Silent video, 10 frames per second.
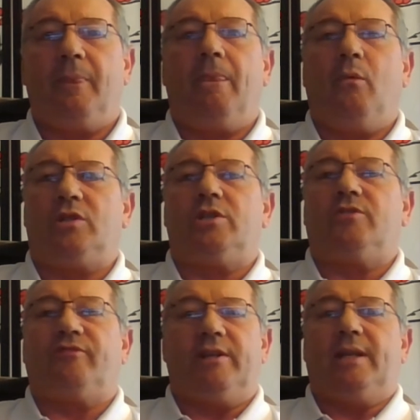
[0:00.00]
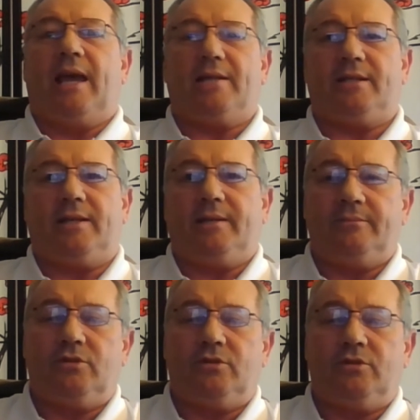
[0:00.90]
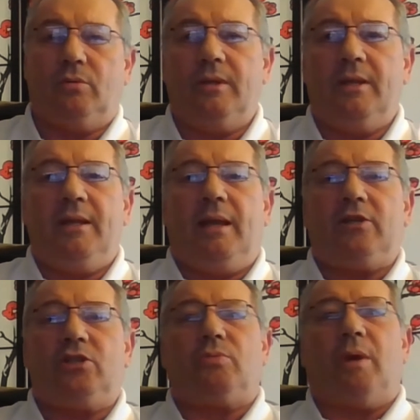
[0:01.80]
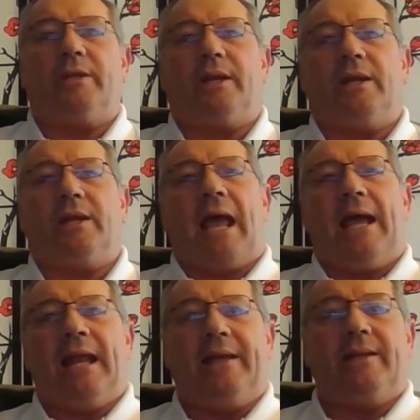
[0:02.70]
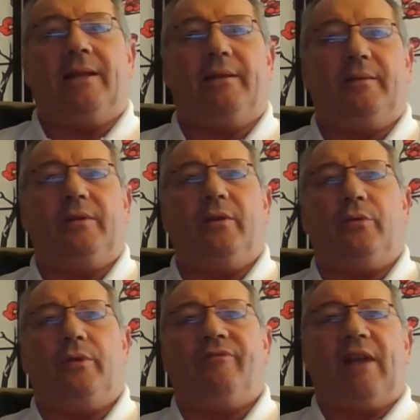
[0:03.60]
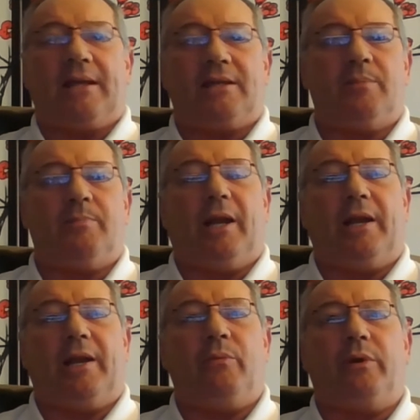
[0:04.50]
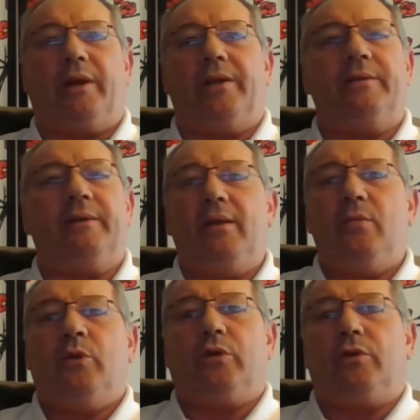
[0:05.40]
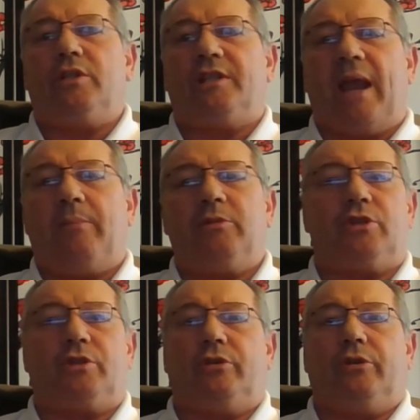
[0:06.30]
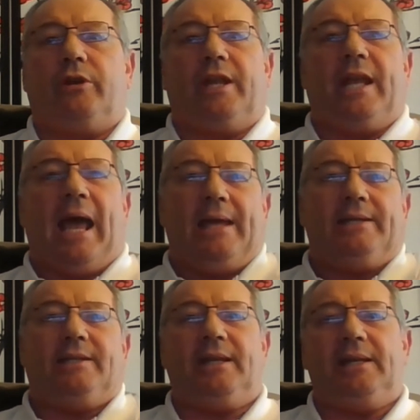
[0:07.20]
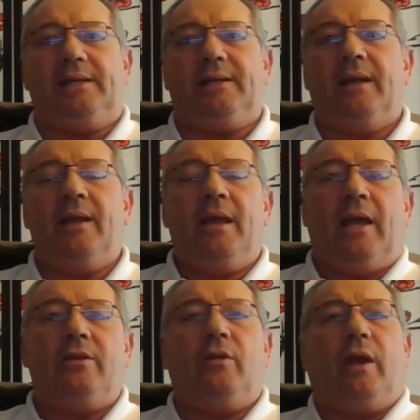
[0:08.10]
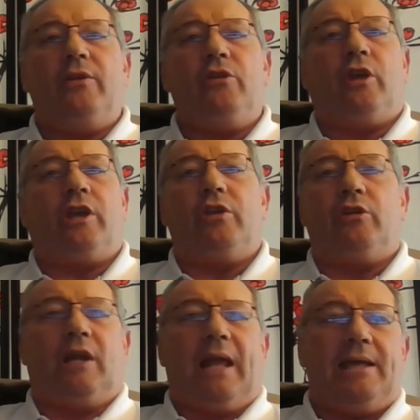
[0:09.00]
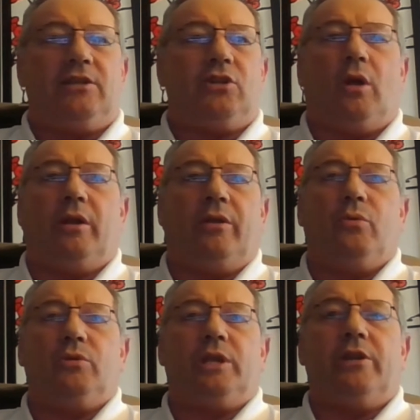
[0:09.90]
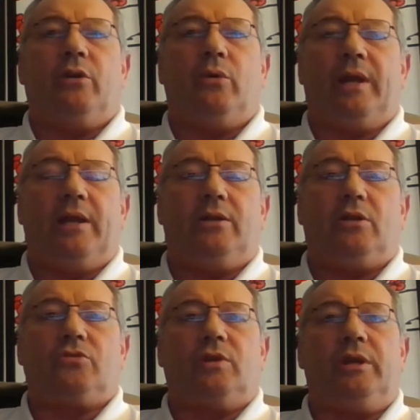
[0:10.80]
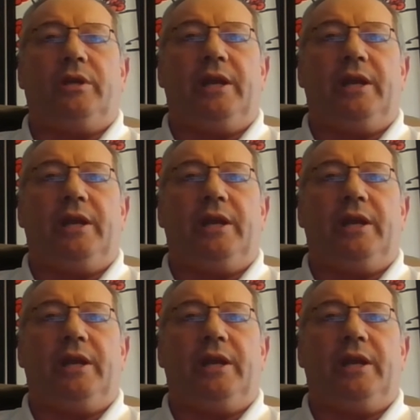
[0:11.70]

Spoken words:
which is fantastic. So I just wanted to highlight the flexibility. We're doing cybersecurity, IT, and you can utilize all of those in your own industry. You